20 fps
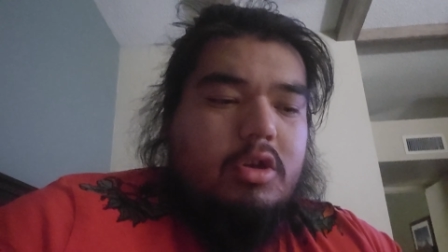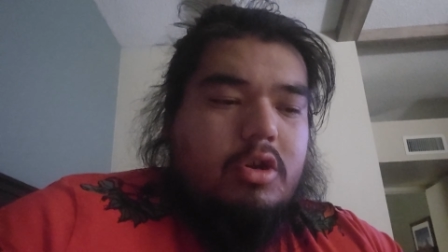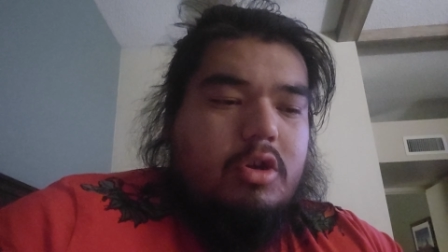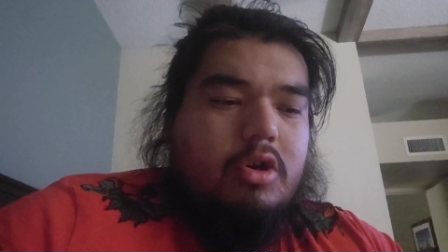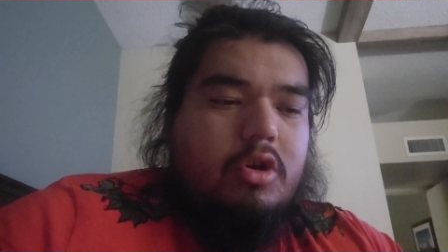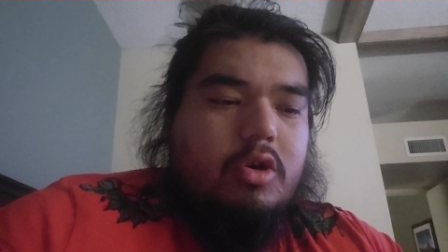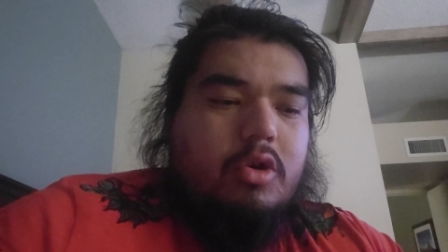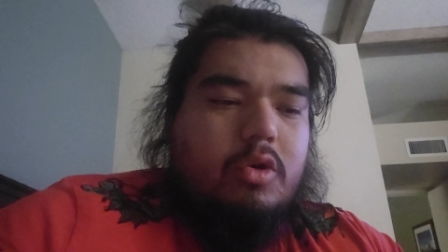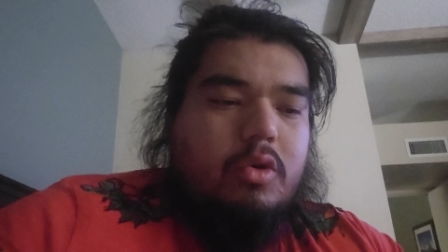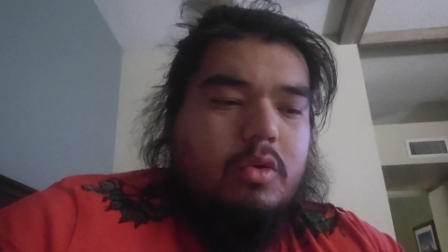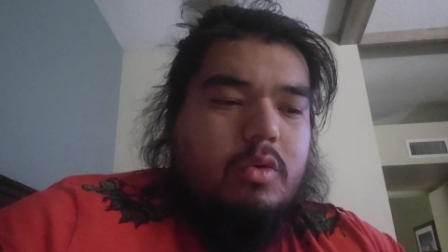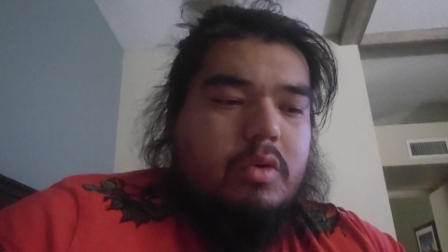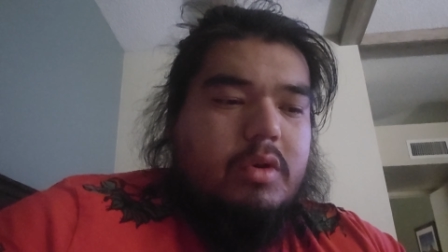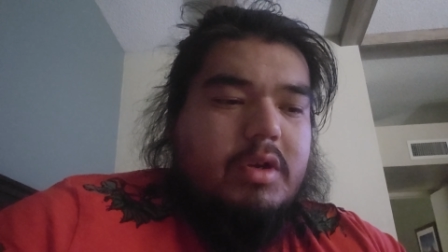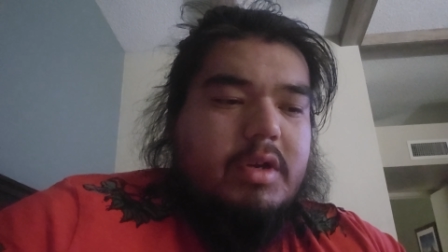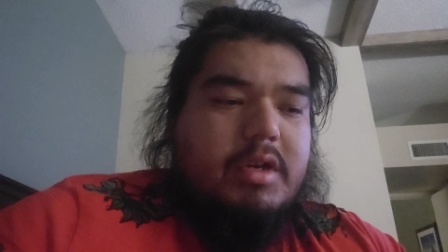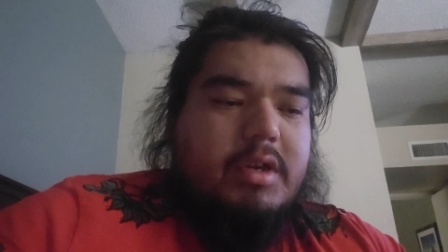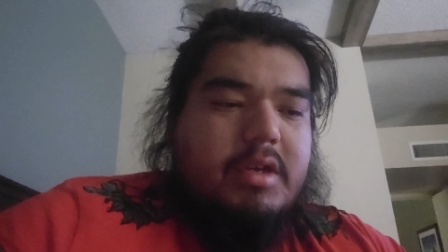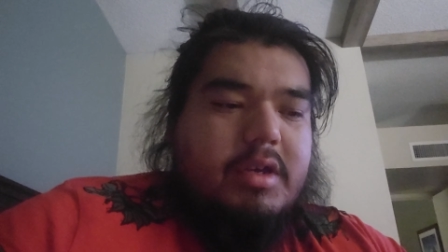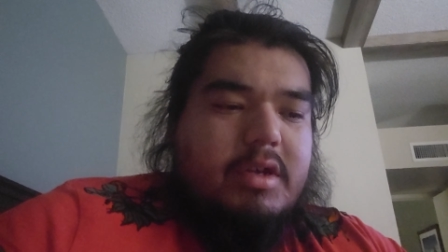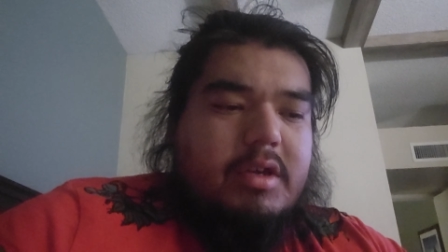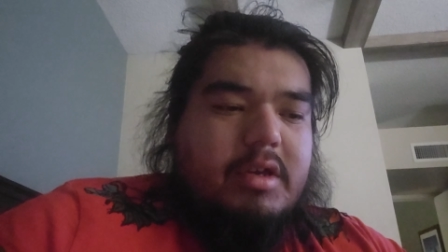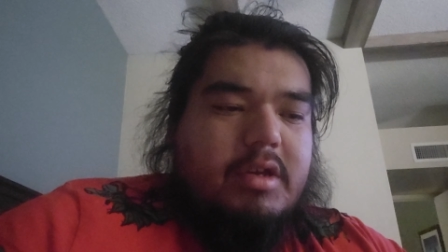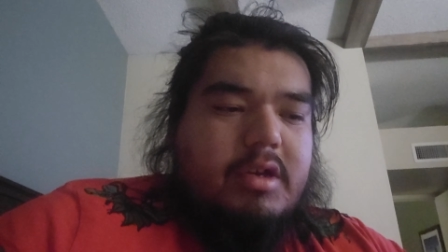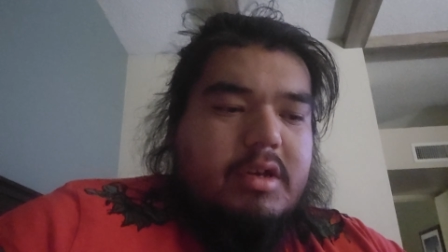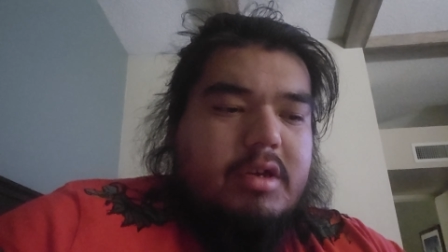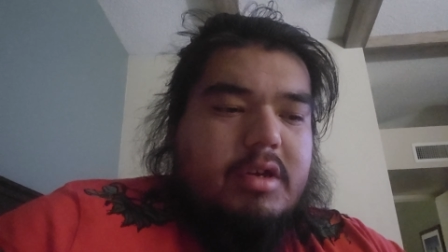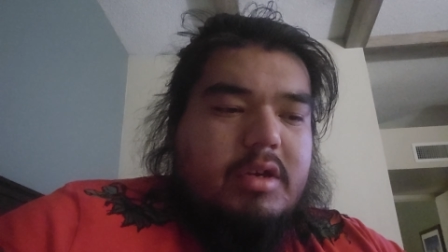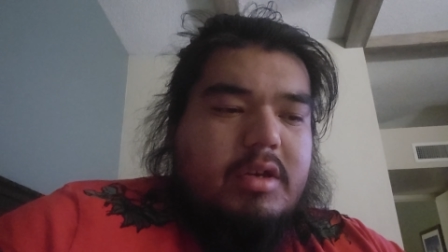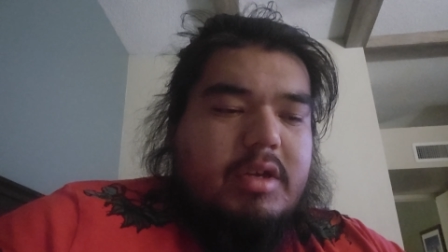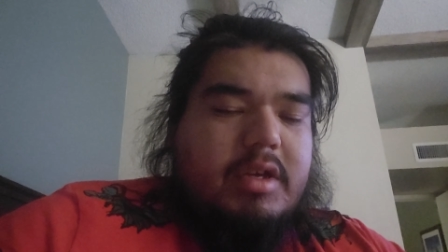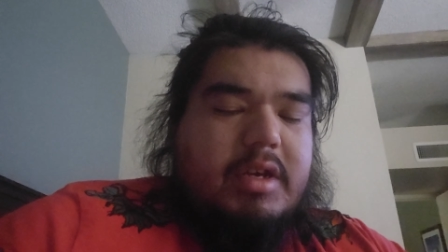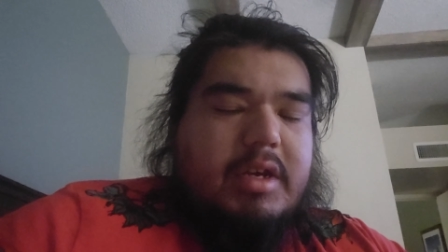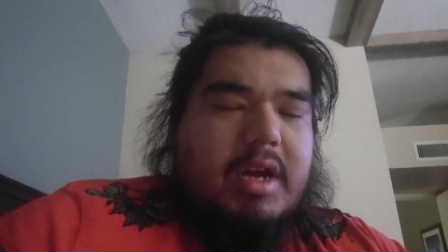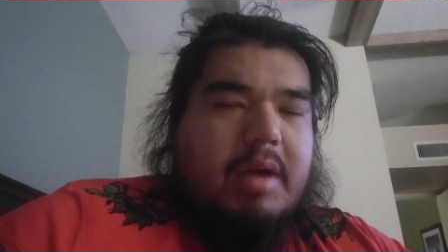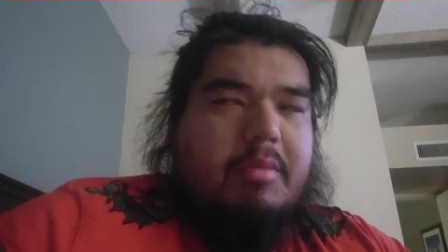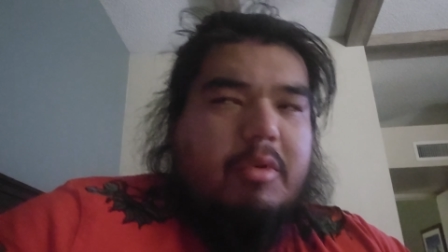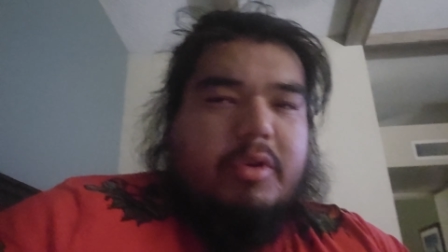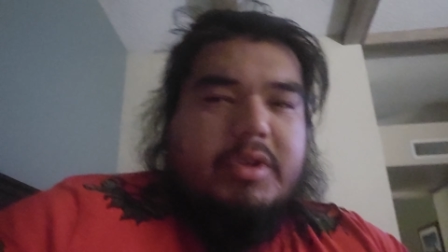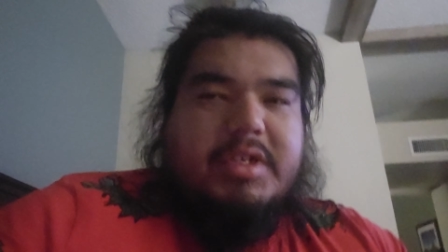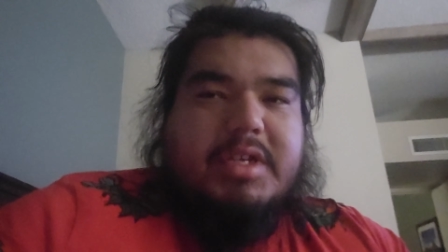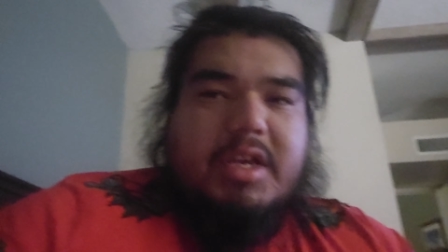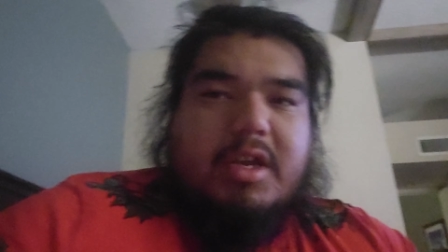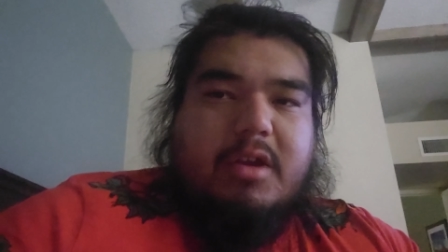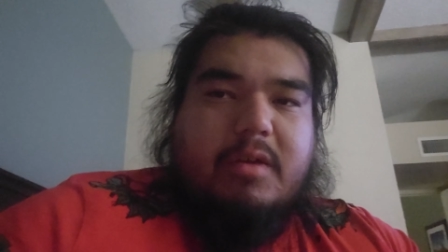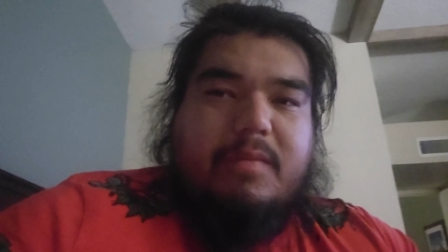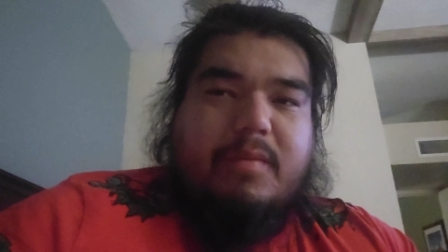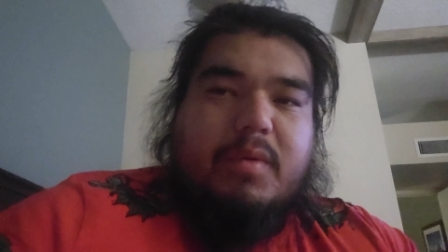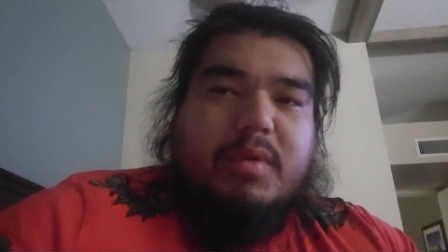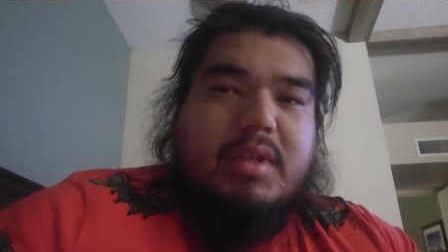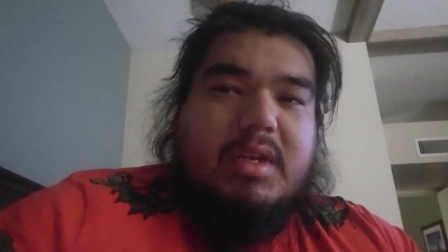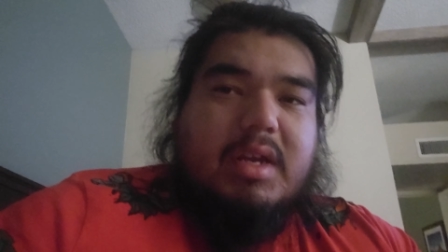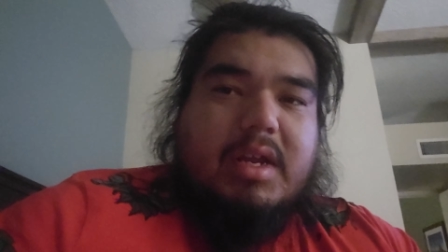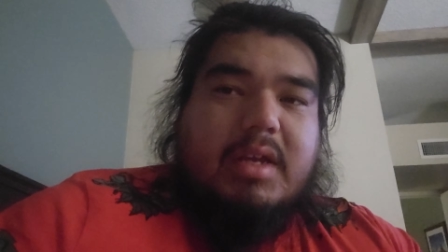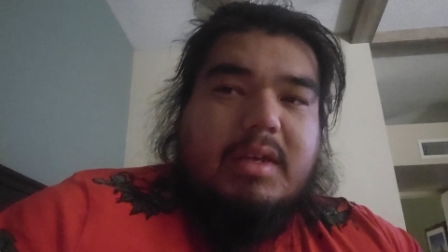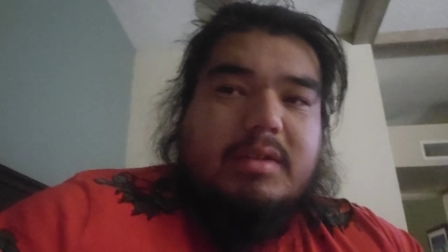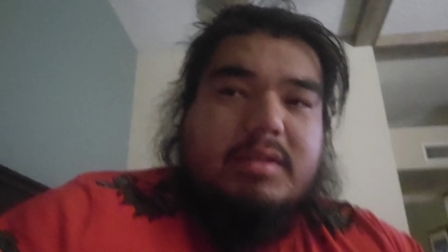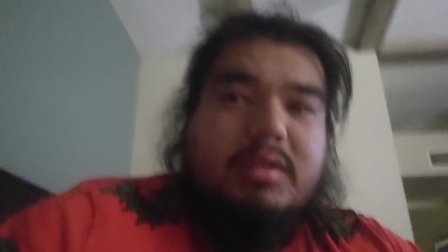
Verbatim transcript: go. I'm always staying here for the night,